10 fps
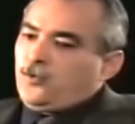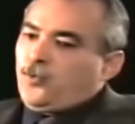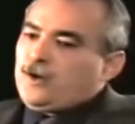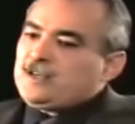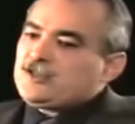
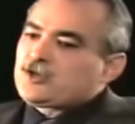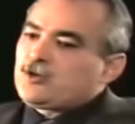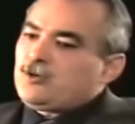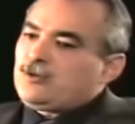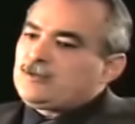One is
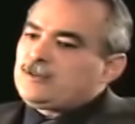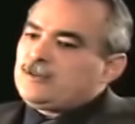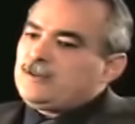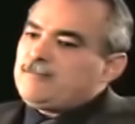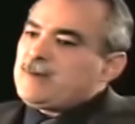called
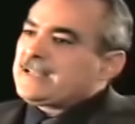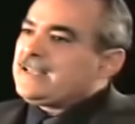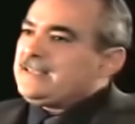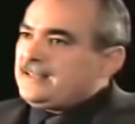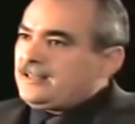
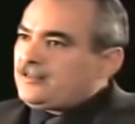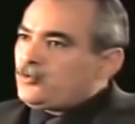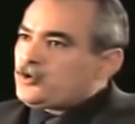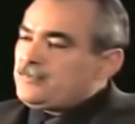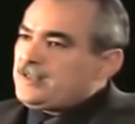Makkiya,
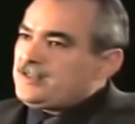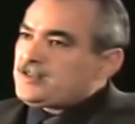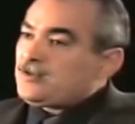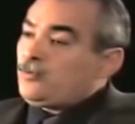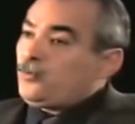which
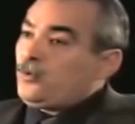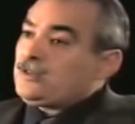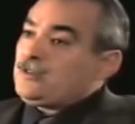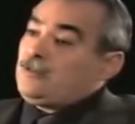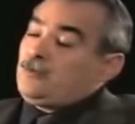means
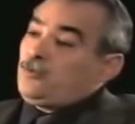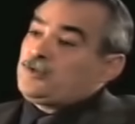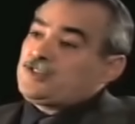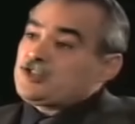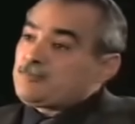what
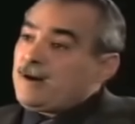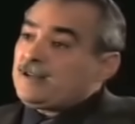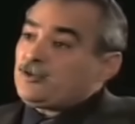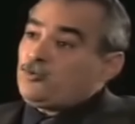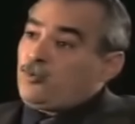was
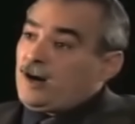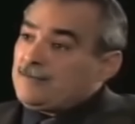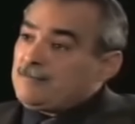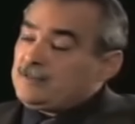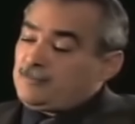inspired to
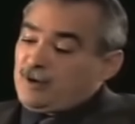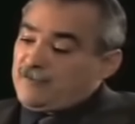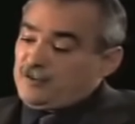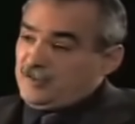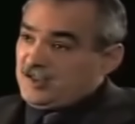Muhammad, the
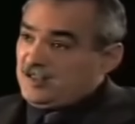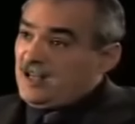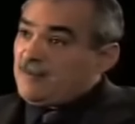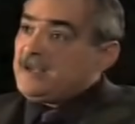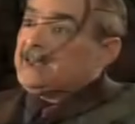Prophet of Islam,